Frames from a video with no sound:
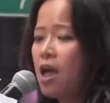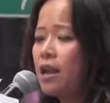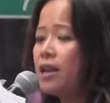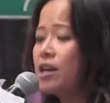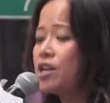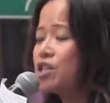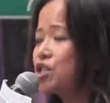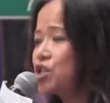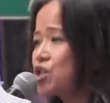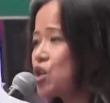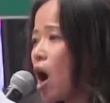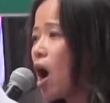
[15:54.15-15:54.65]

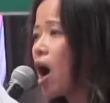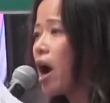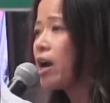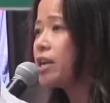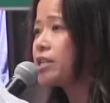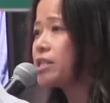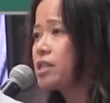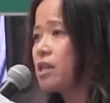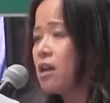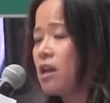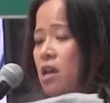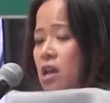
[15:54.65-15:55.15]
the
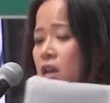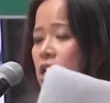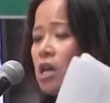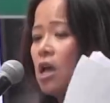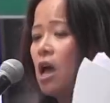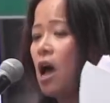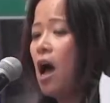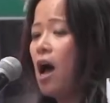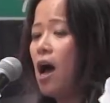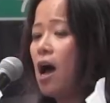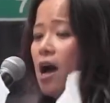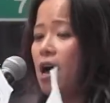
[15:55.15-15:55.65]
SARS,
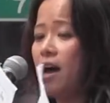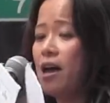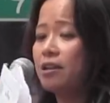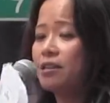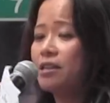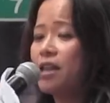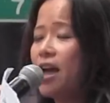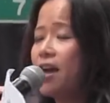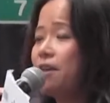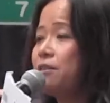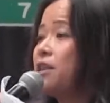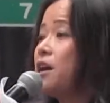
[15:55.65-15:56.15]

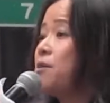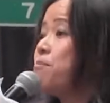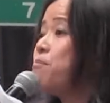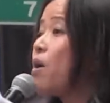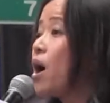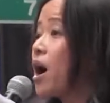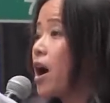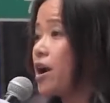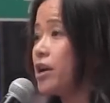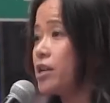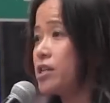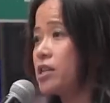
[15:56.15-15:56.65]
and the
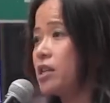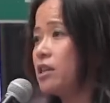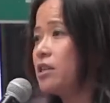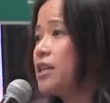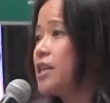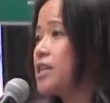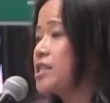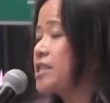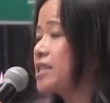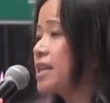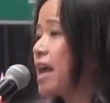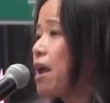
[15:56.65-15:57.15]
MERS,
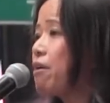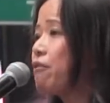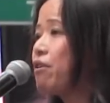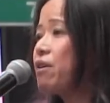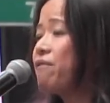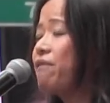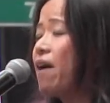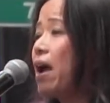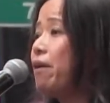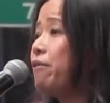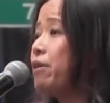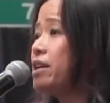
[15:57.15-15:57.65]
the scary
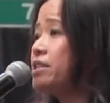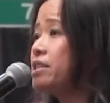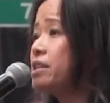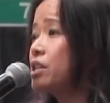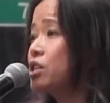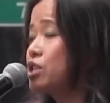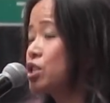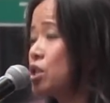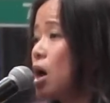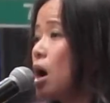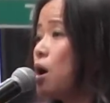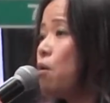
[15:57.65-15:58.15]

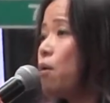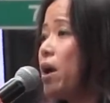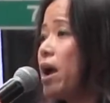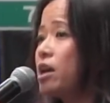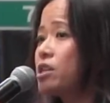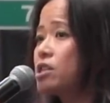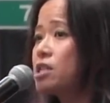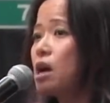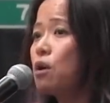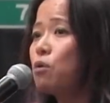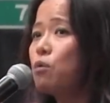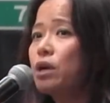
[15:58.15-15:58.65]
viruses so
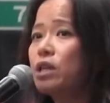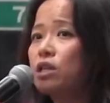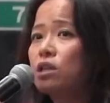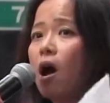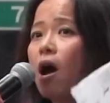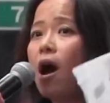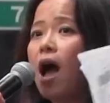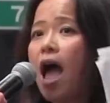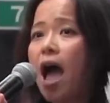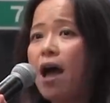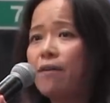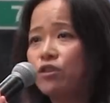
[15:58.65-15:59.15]
well, so we
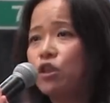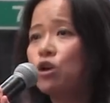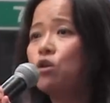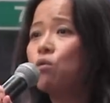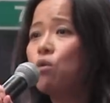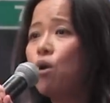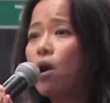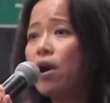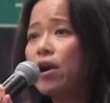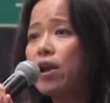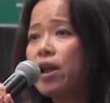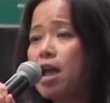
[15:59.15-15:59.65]
don't have to
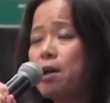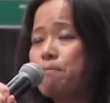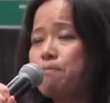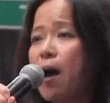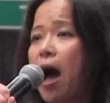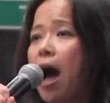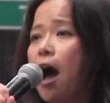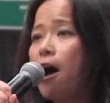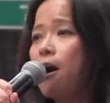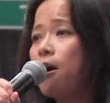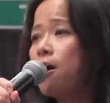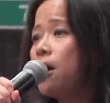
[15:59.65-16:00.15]
worry
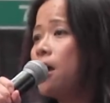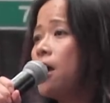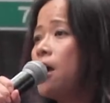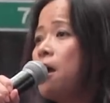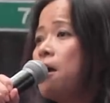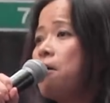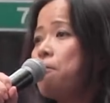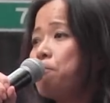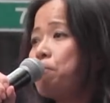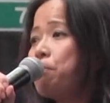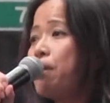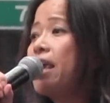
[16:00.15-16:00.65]
about
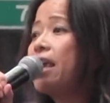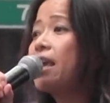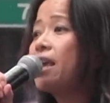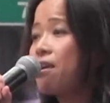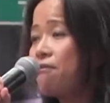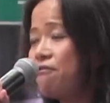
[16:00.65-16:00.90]
being